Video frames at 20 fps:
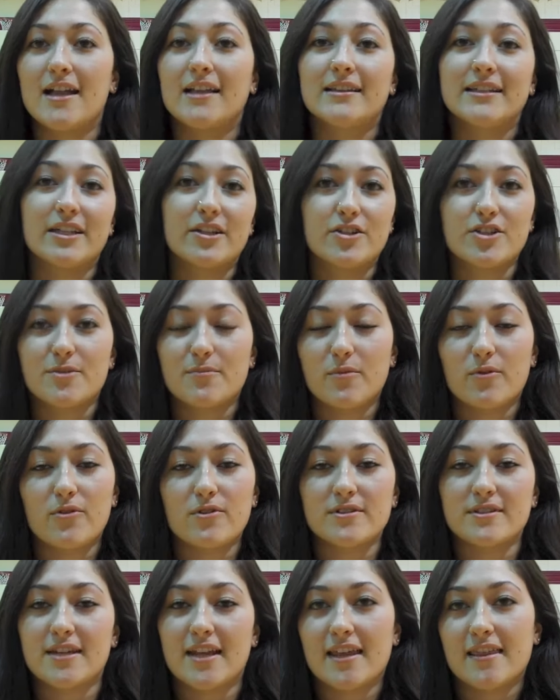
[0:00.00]
leadership
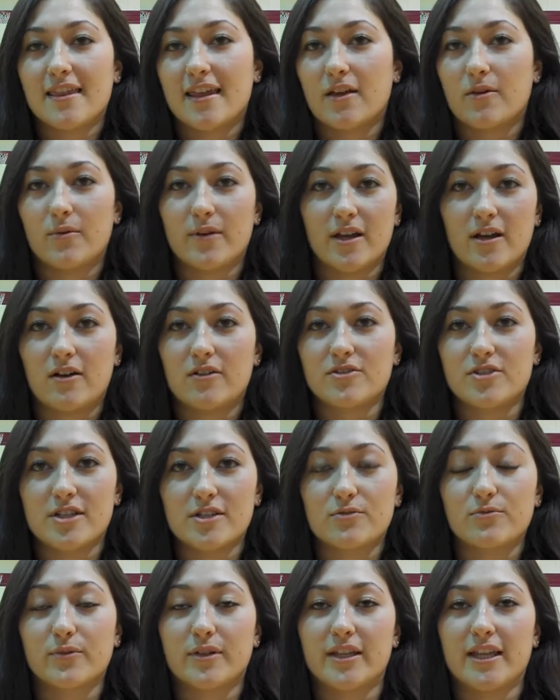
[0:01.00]
roles, and I think we all
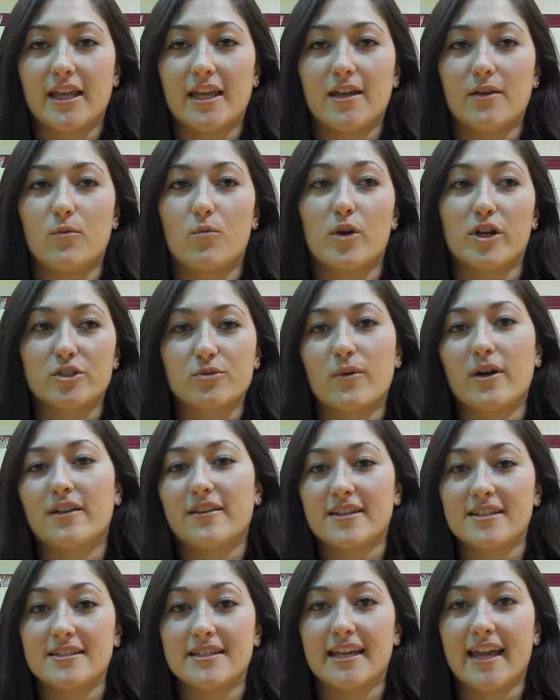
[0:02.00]
just really worked well
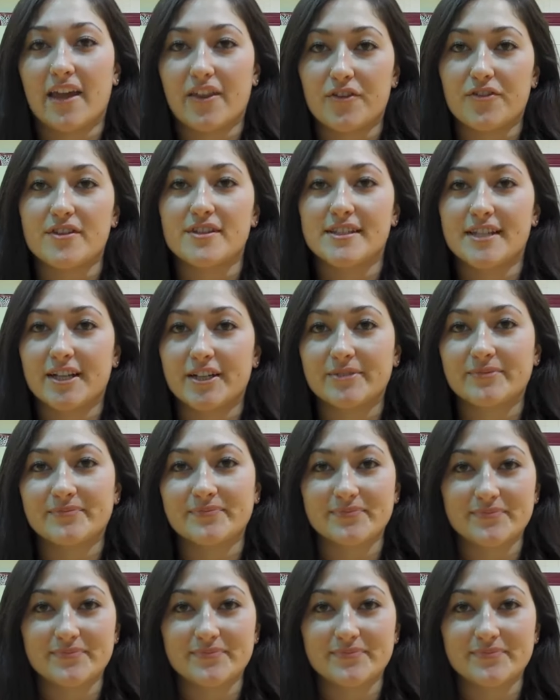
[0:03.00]
together this year.